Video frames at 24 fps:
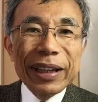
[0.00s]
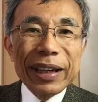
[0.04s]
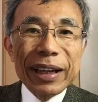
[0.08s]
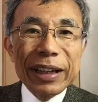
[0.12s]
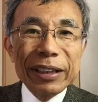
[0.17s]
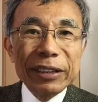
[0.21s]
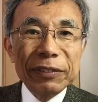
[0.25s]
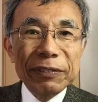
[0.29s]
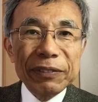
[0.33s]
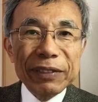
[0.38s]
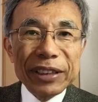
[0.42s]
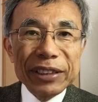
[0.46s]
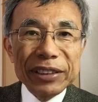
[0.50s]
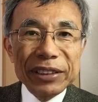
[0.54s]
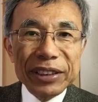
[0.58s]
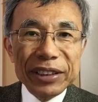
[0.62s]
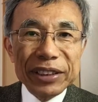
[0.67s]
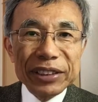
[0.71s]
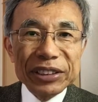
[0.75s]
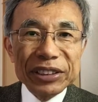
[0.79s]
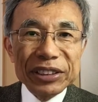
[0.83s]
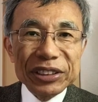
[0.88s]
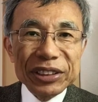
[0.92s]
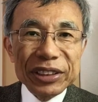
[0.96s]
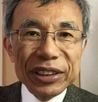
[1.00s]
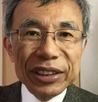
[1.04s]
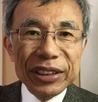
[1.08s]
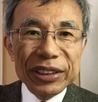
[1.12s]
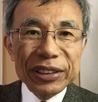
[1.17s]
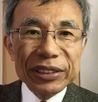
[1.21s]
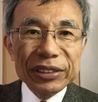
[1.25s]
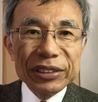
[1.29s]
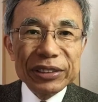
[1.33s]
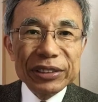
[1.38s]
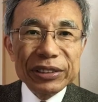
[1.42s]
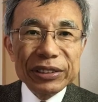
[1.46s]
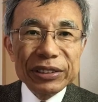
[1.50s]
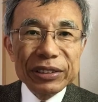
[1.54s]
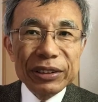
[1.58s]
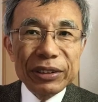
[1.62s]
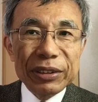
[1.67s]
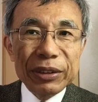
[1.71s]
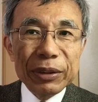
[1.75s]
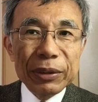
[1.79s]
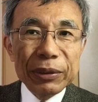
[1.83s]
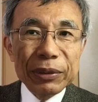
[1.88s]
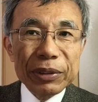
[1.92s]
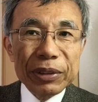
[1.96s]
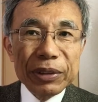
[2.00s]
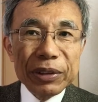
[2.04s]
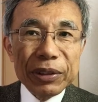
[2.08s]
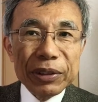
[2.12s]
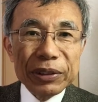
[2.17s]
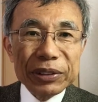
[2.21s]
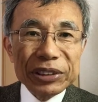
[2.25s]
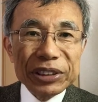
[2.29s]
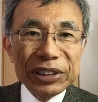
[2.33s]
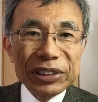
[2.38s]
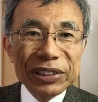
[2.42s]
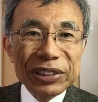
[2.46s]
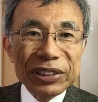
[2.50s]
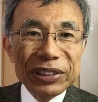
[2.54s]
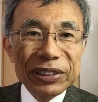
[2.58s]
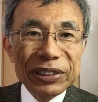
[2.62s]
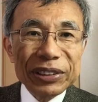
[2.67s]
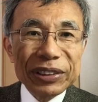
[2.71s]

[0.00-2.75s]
Advantage is low cost.